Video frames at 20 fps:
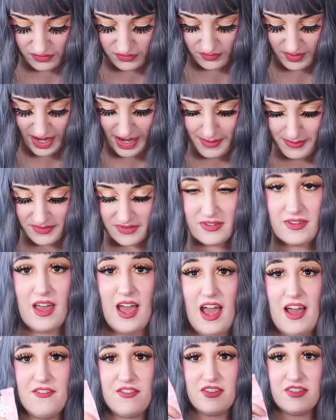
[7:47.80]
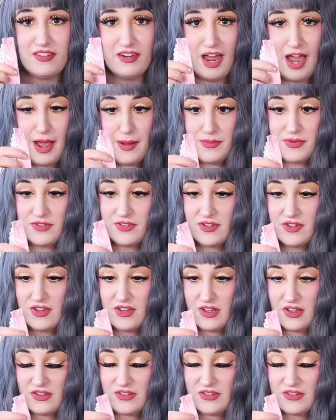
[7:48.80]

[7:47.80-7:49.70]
straps have snaps.